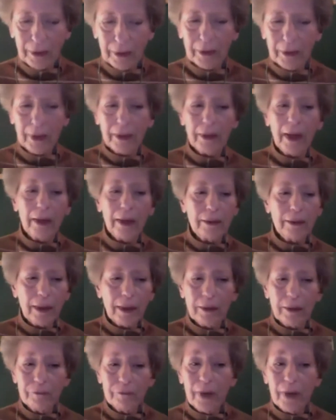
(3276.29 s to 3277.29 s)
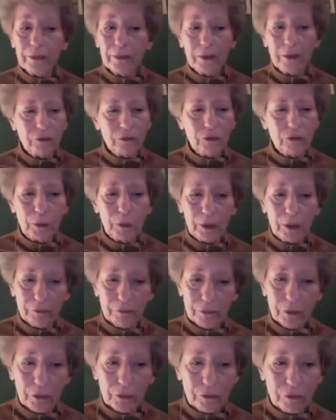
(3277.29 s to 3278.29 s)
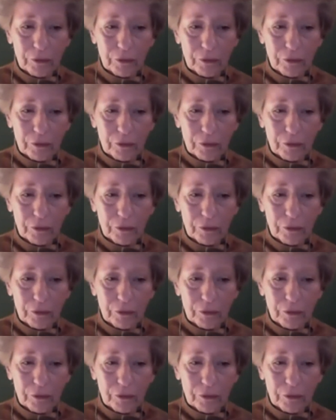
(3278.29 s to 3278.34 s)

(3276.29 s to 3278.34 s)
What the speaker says: and I find this to be a very